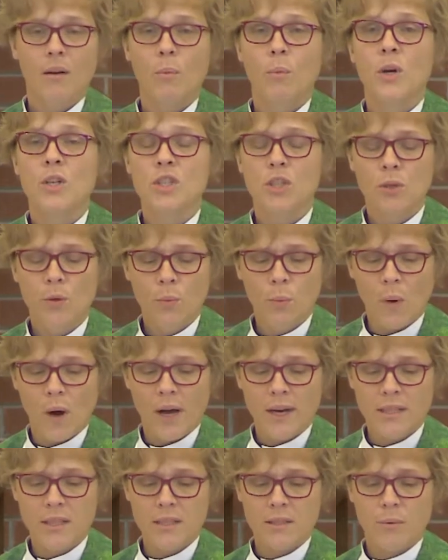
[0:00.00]
what you
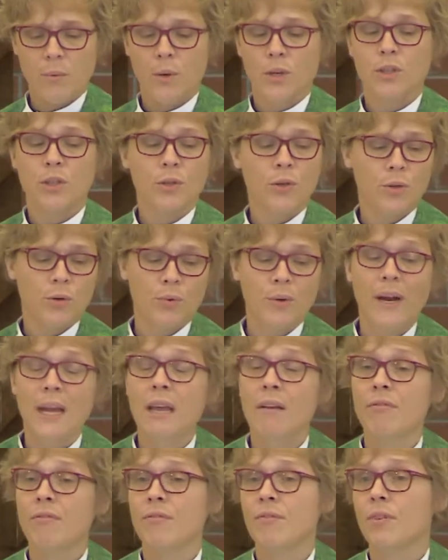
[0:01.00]
want, what you
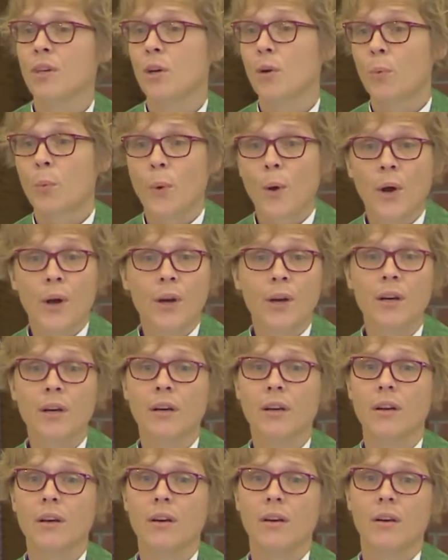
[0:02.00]
crave, your work,
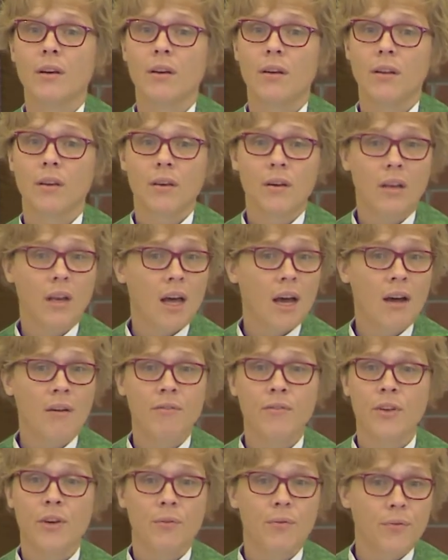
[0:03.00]
your
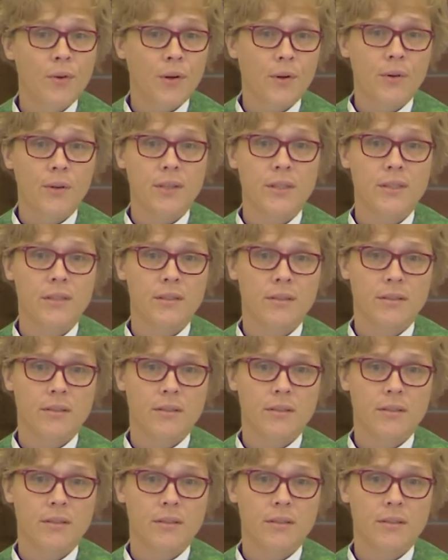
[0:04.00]
love, your focus.